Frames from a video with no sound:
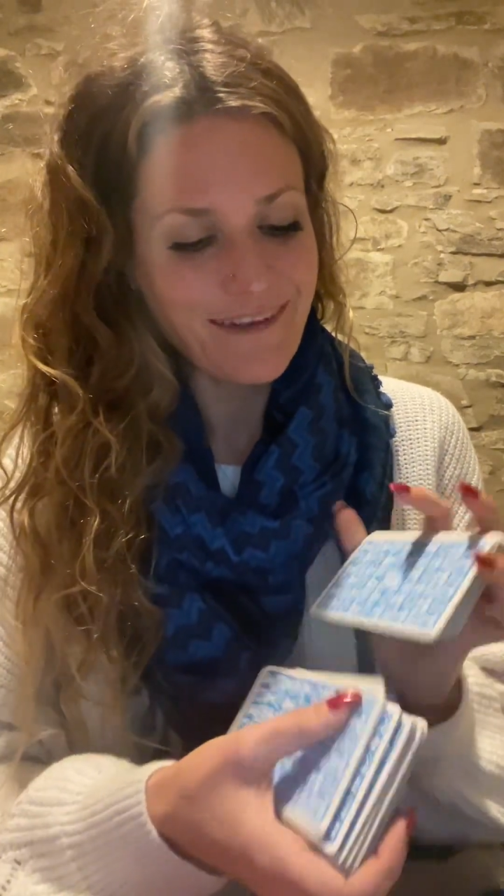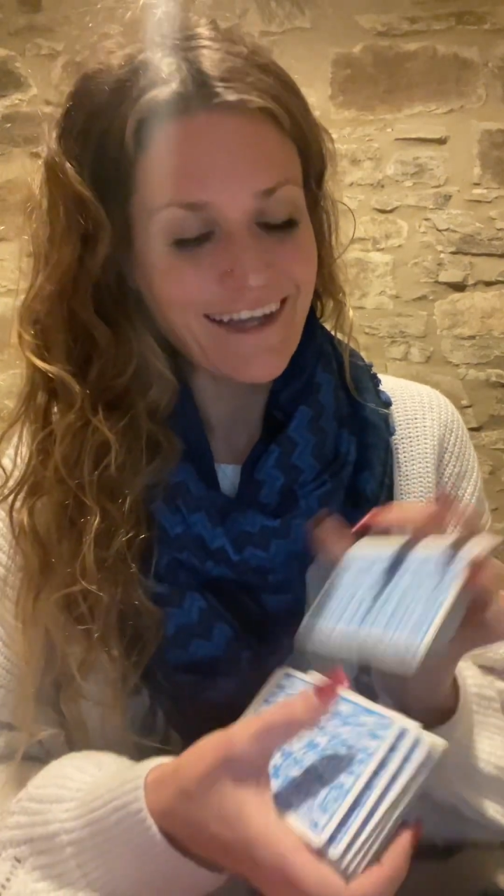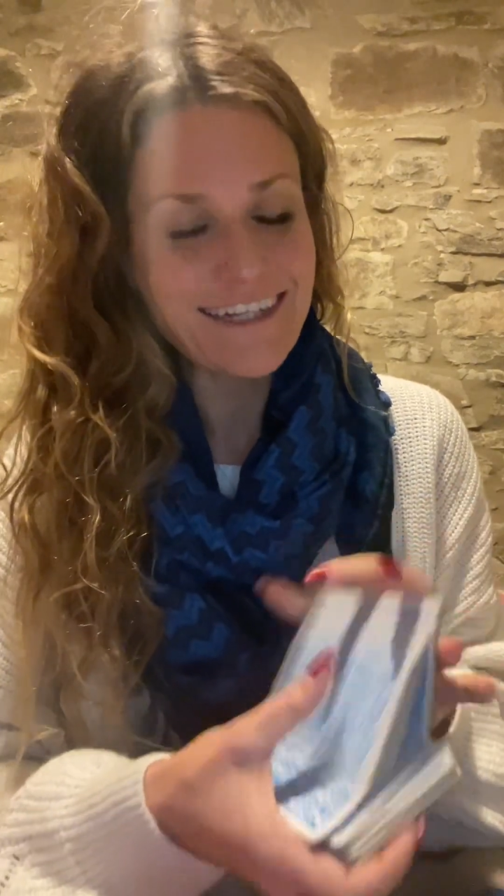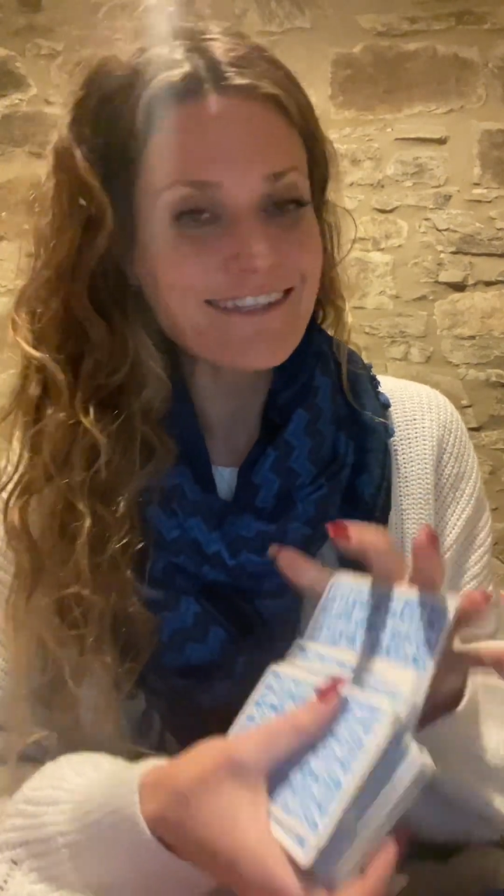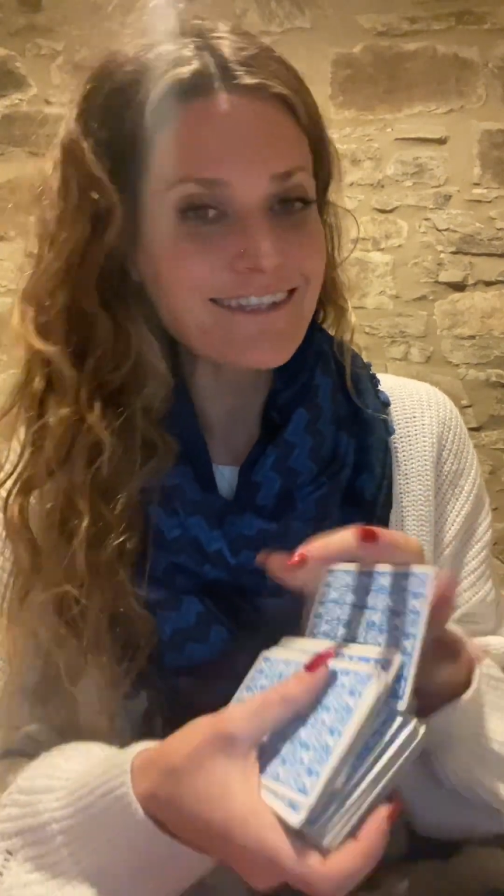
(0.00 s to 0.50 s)
I
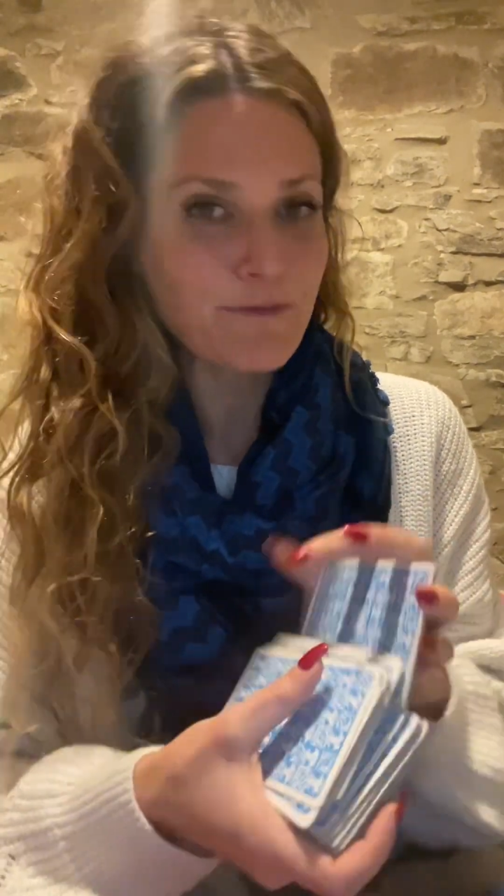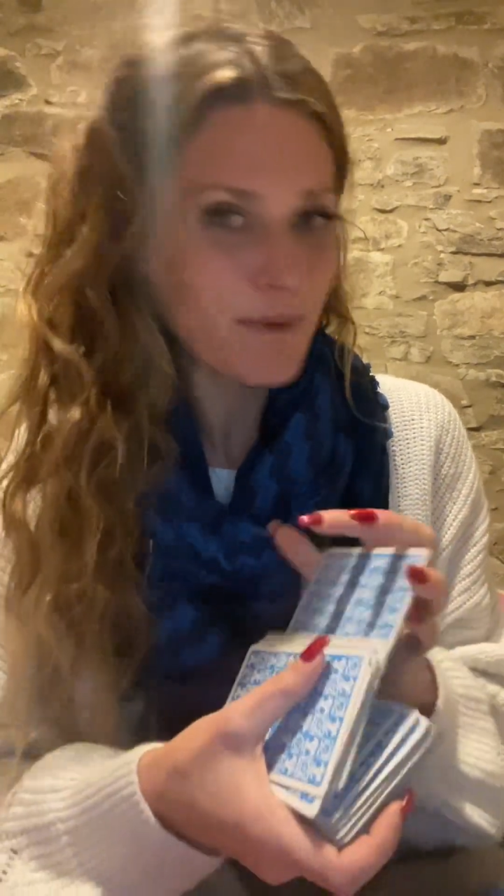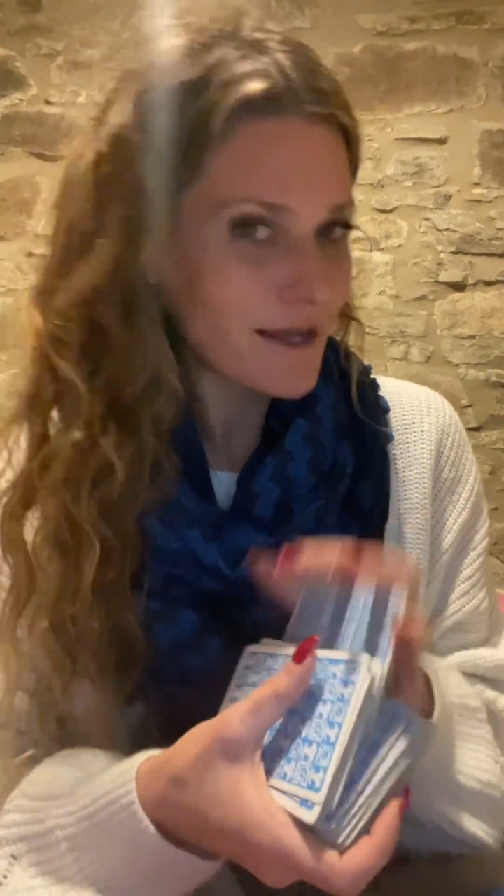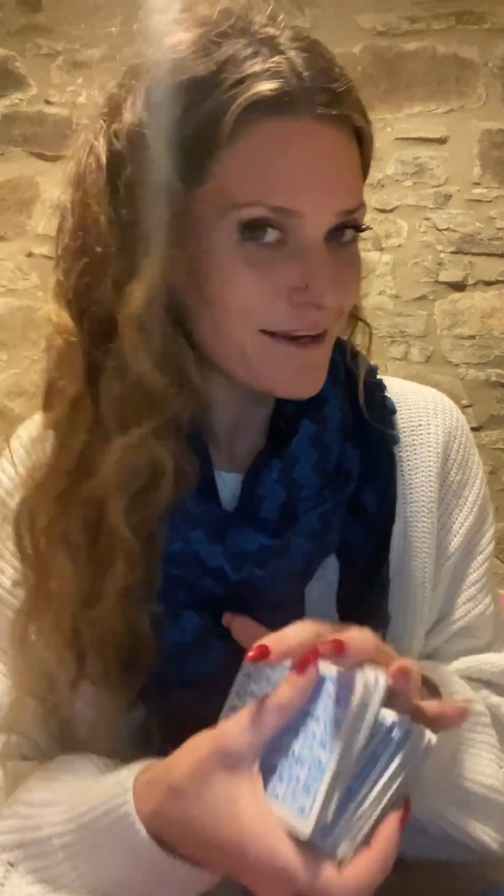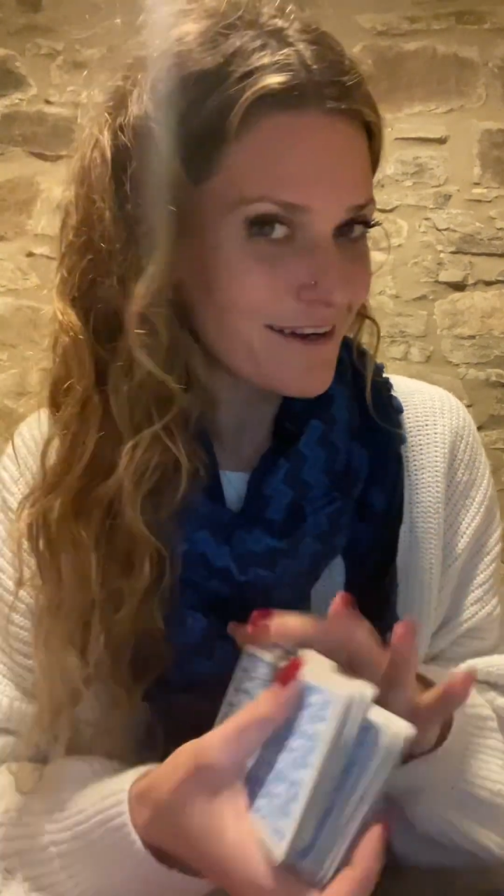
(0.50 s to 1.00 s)
didn't
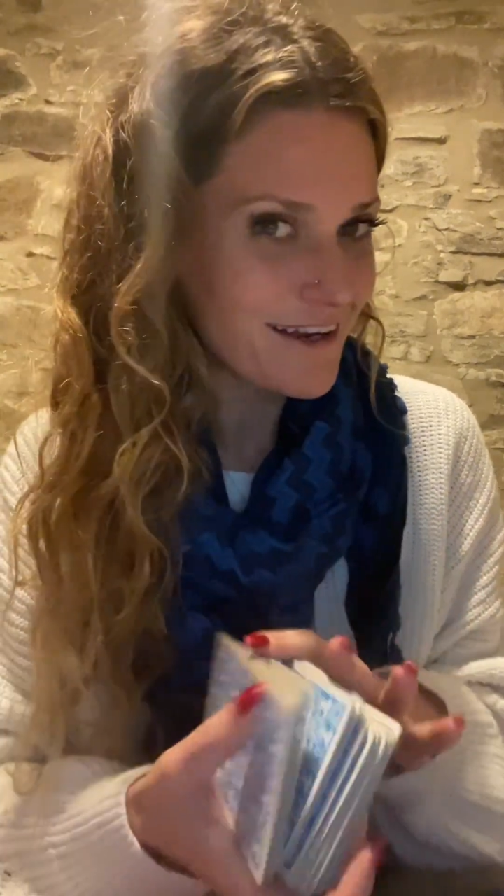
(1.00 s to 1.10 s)
spit